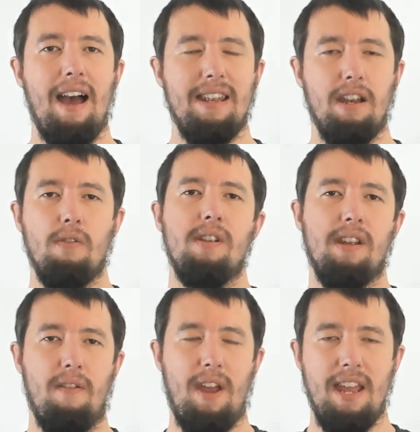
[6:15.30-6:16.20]
As long as
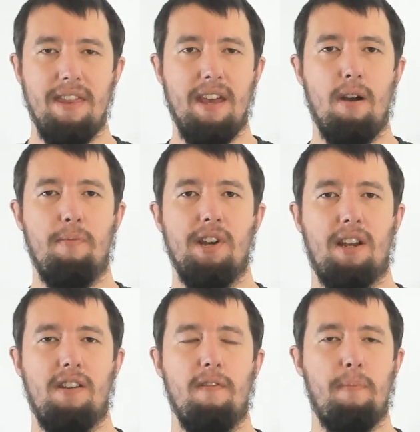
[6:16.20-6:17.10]
I've hit that
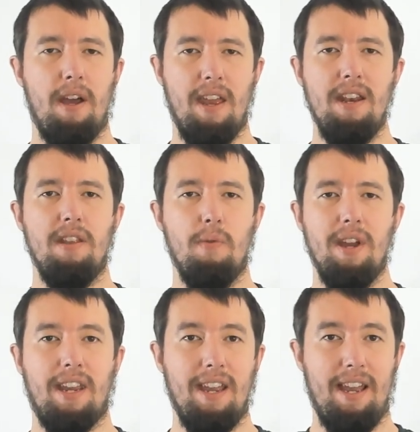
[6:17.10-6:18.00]
objective by the end of the
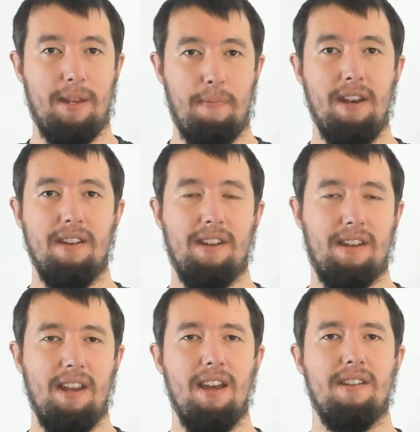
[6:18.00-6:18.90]
week, it's been a
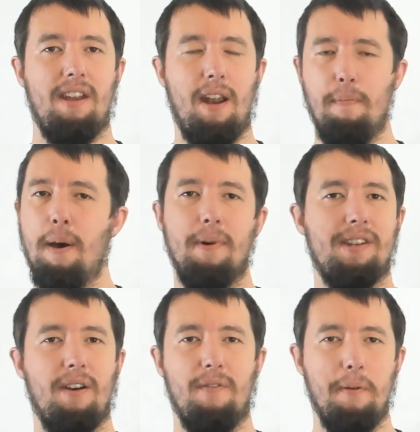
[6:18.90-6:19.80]
success. And I pat
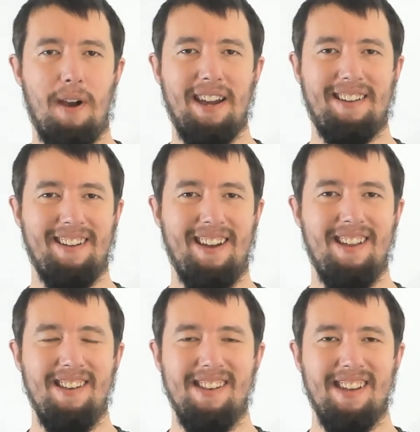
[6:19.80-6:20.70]
myself on the back.
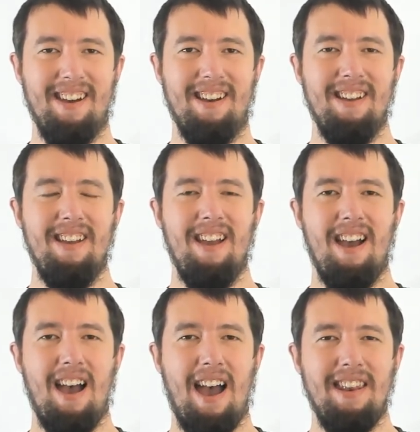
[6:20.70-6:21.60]
And
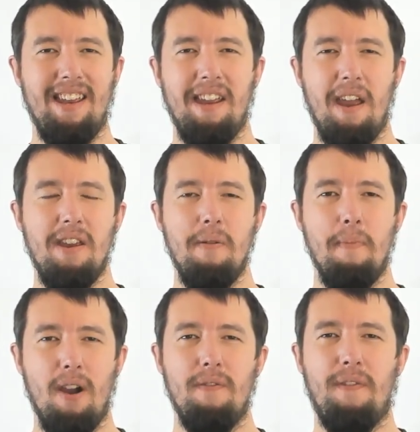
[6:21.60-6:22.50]
you
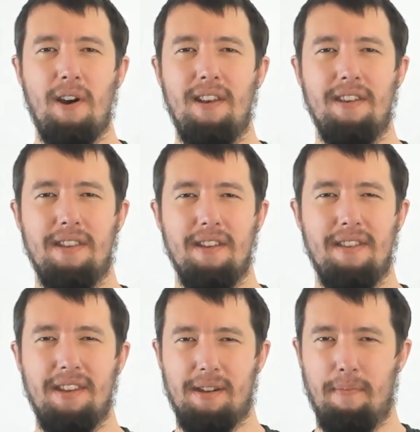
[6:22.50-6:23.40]
might find
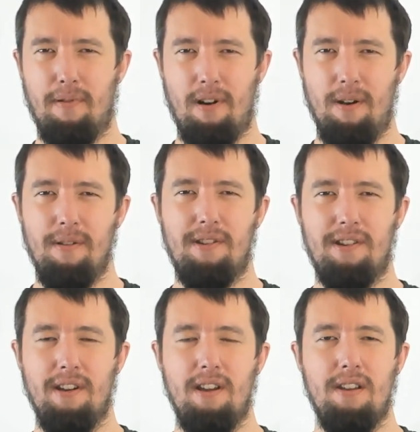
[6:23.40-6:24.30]
that this
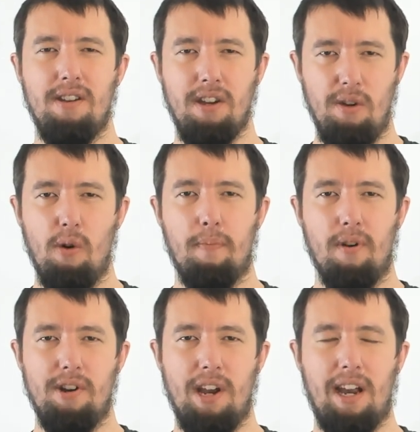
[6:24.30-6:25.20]
approach to your
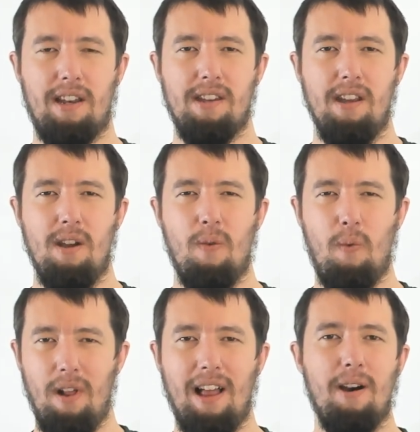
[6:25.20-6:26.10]
project
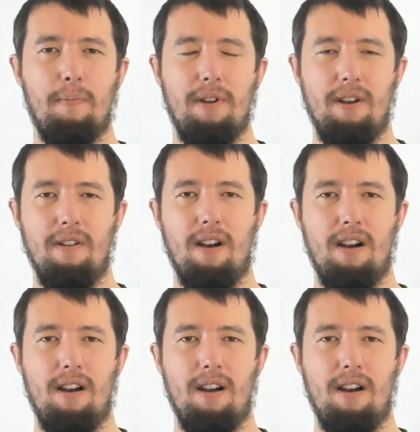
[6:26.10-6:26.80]
will help you.